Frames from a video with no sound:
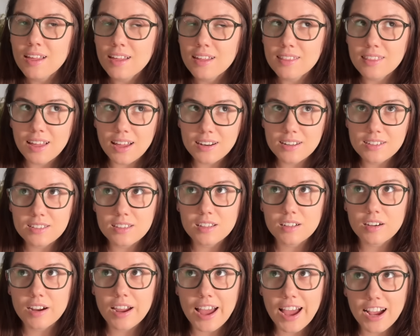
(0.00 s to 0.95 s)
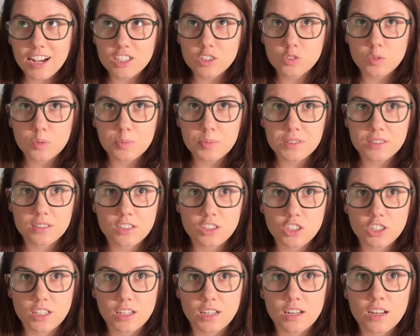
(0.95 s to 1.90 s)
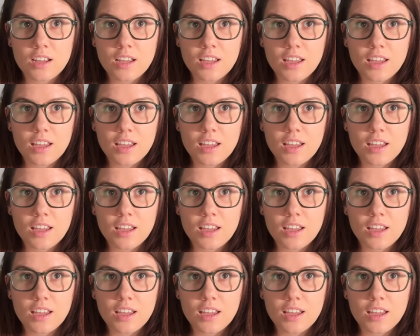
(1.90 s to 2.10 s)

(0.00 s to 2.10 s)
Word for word: That is their actual position